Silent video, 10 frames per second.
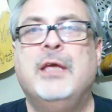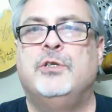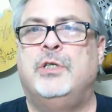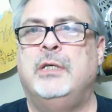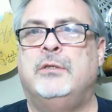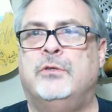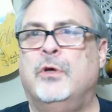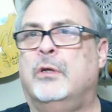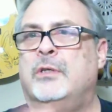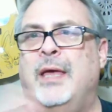she
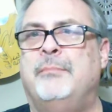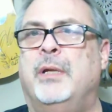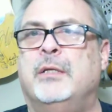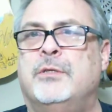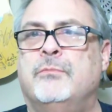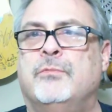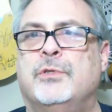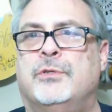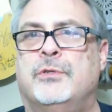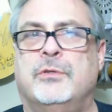took 10 minutes and
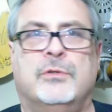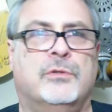was